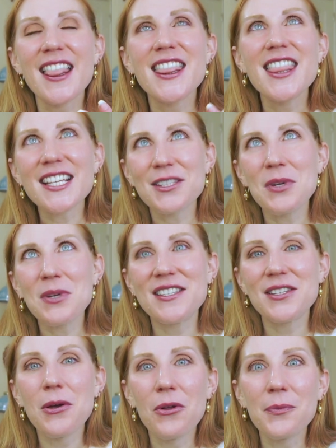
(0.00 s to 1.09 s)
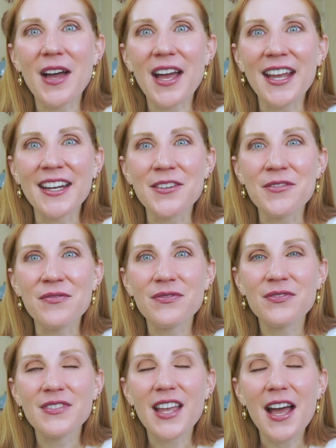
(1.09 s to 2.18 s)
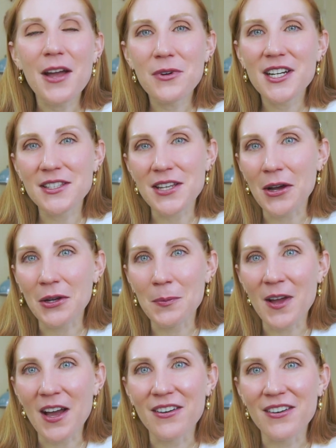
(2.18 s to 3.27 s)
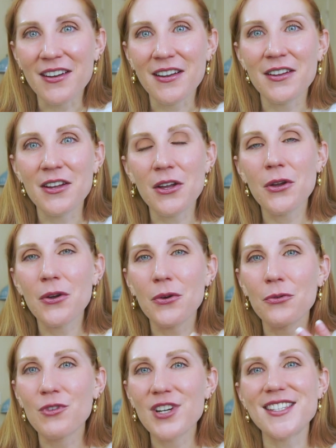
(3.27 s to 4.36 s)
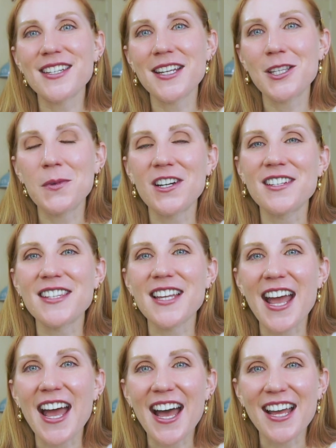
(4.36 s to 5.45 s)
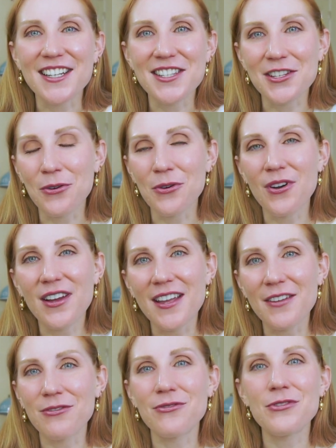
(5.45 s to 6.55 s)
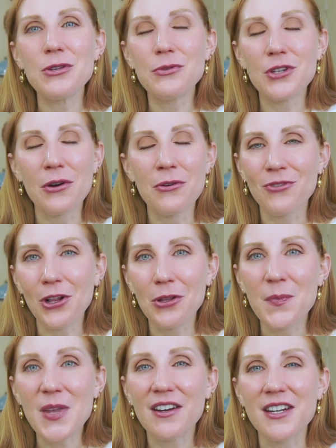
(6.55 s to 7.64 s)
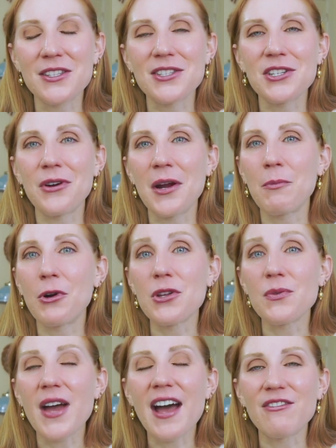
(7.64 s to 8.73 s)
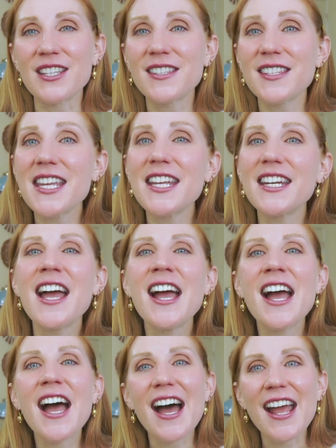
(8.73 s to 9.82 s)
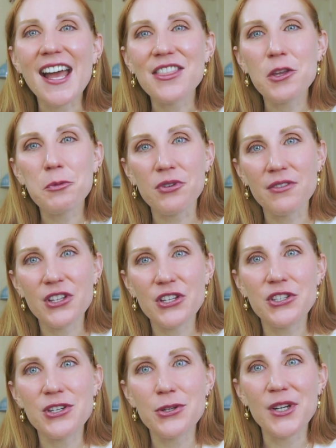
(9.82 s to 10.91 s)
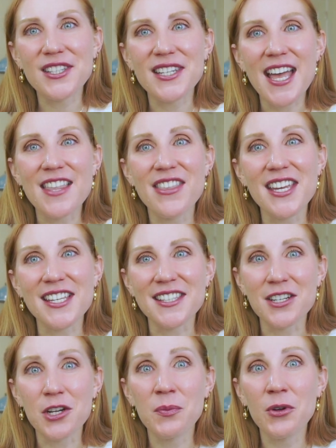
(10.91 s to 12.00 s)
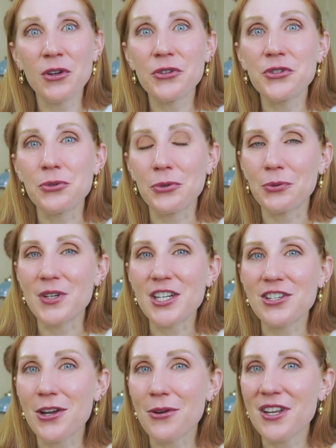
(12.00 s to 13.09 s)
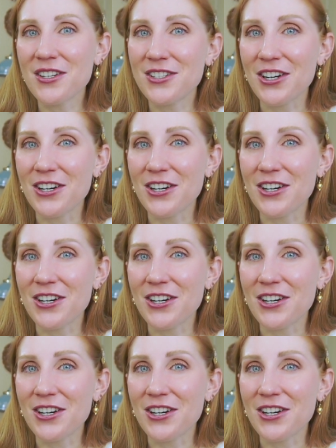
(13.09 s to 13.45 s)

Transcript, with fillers: This week's gold mine, I want to talk about recent experience I had. So if you don't follow me on Instagram or you haven't seen, I had the privilege to attend the Istanbul Jewelry Show in